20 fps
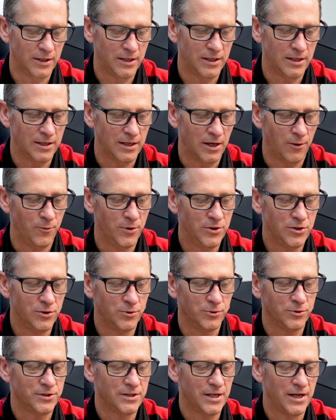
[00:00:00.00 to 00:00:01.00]
the
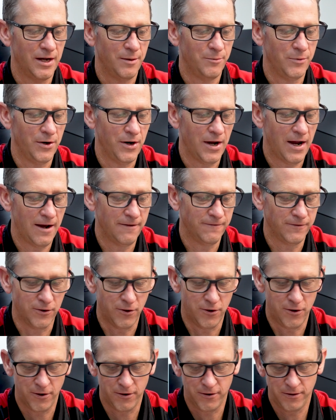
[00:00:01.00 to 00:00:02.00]
original setup that I have
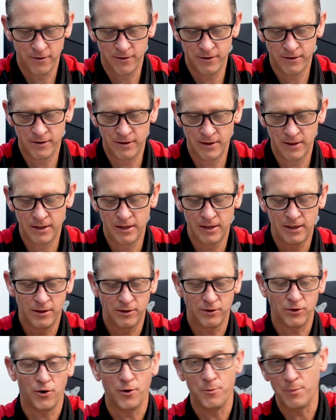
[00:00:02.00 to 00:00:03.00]
got,
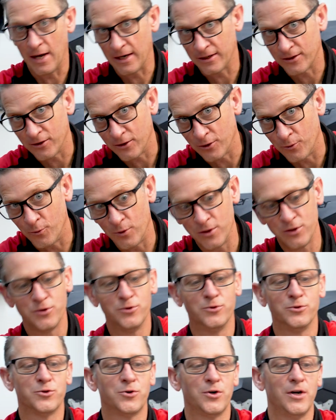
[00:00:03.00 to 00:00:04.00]
going back to the
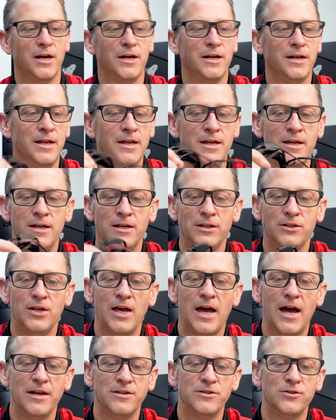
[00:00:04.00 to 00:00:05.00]
original Tread, you
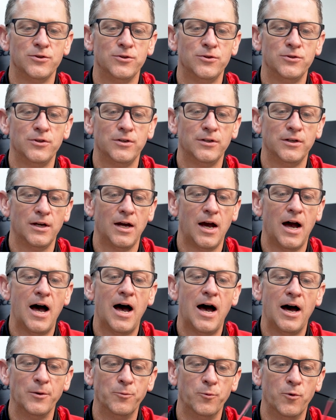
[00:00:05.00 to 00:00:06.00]
had to
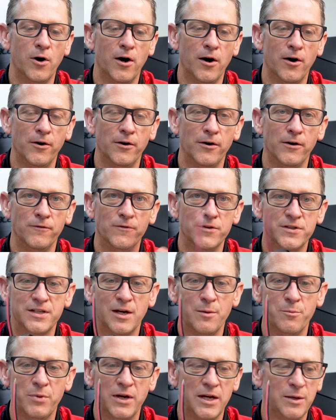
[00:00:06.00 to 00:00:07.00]
hardwire it, and for
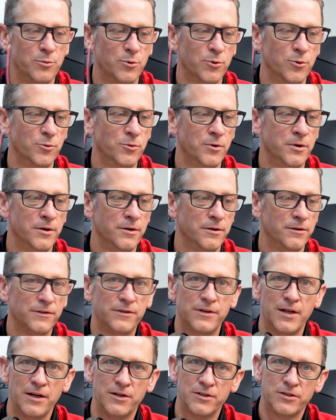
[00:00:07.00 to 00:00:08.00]
some people
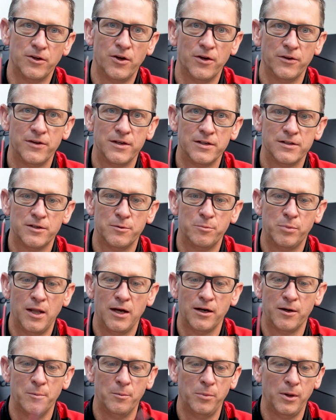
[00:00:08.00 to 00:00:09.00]
they just like things that are
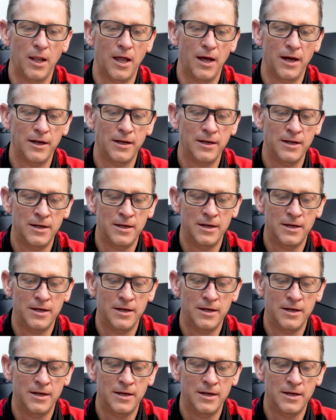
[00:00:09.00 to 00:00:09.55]
plug and play.